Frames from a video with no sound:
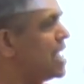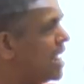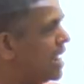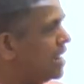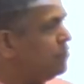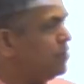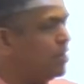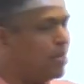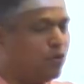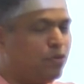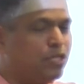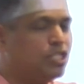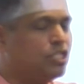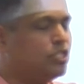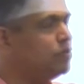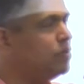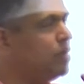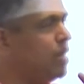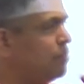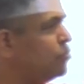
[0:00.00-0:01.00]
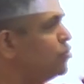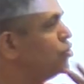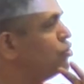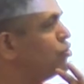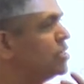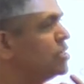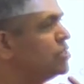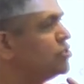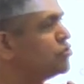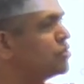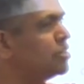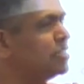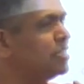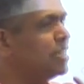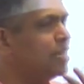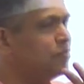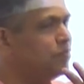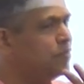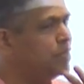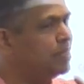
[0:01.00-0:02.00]
And we are going to, I'm going to illustrate
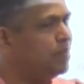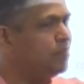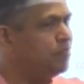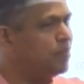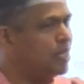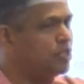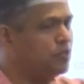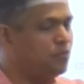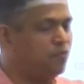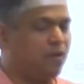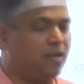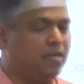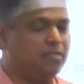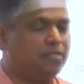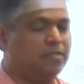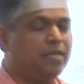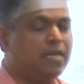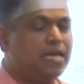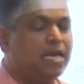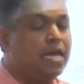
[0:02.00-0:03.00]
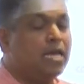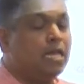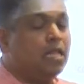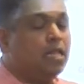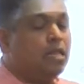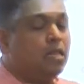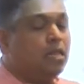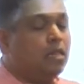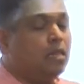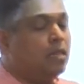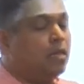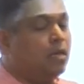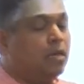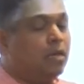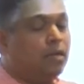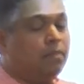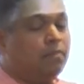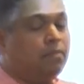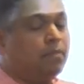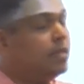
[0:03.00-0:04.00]
that with the French fries.
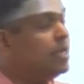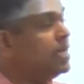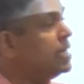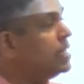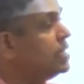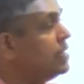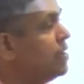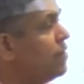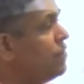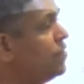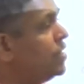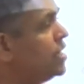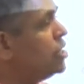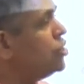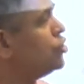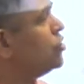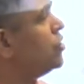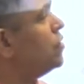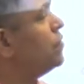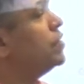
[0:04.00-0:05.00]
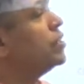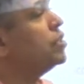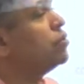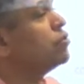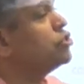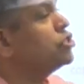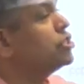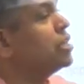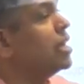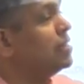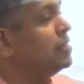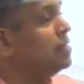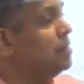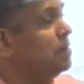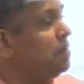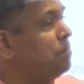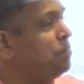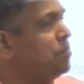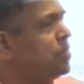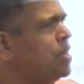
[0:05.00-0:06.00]
The definition of a
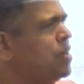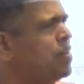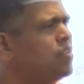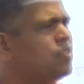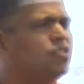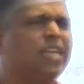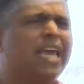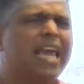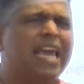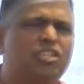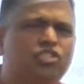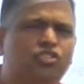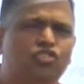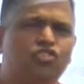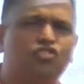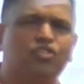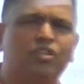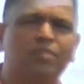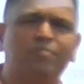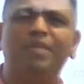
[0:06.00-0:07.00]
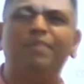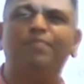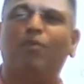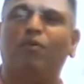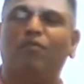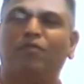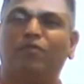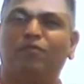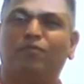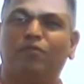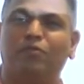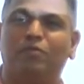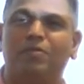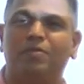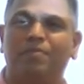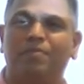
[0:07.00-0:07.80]
drushtanta is extremely powerful.